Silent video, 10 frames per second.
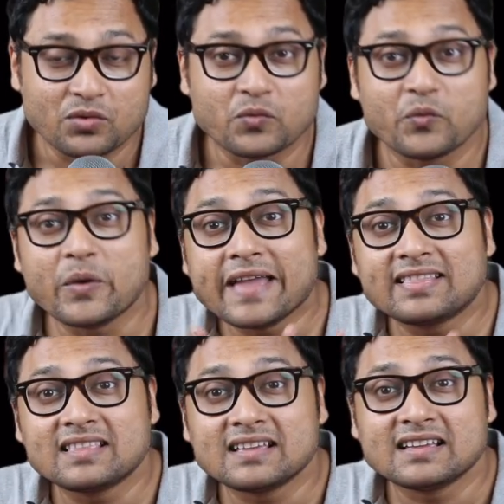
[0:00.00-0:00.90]

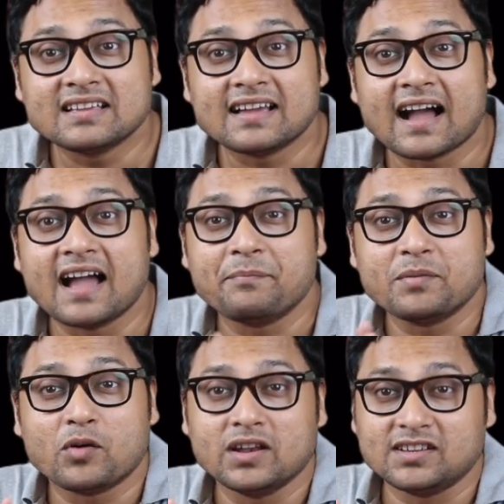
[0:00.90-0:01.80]
with
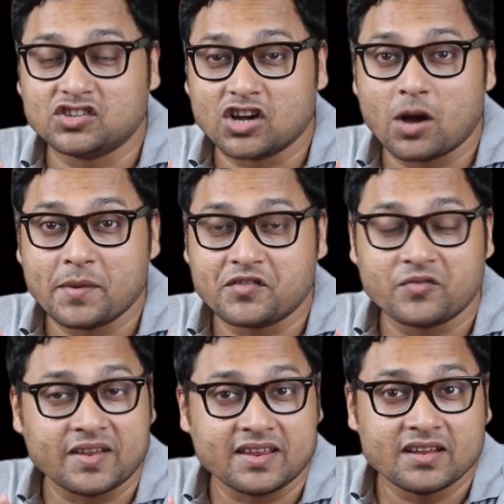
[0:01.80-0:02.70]
hyperbolic
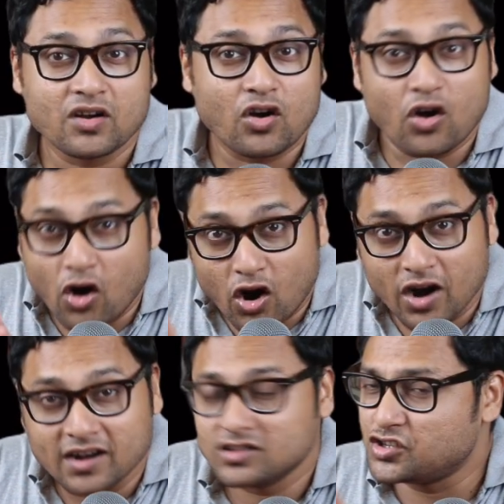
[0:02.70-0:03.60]
geometry
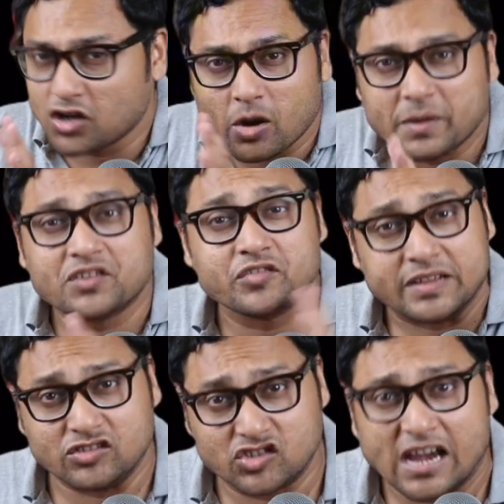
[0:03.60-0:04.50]
or
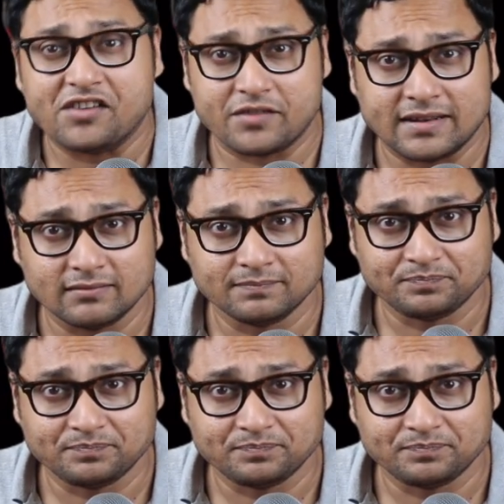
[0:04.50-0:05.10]
geometry in general?